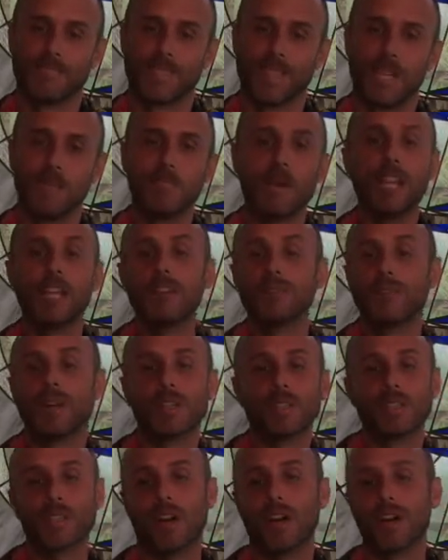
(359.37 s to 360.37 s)
And many of
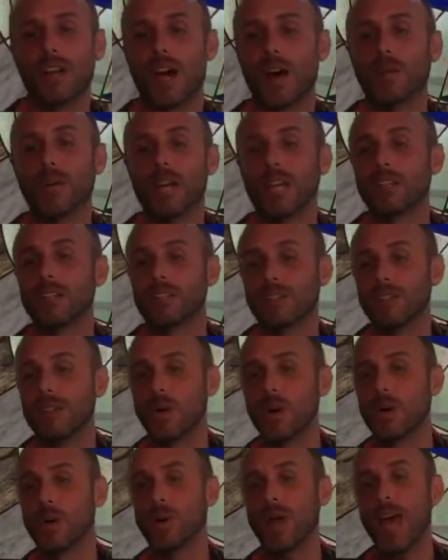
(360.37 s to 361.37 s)
us are now getting to
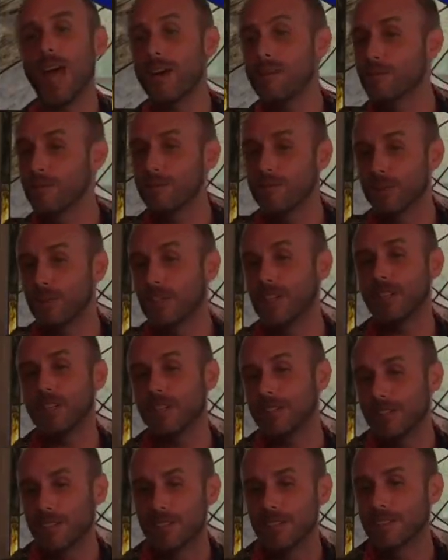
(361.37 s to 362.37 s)
know
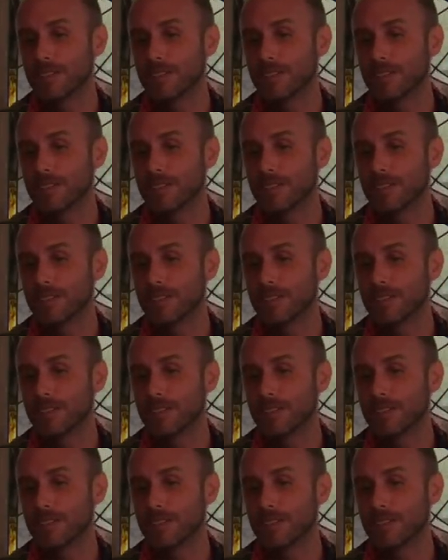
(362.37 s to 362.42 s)
every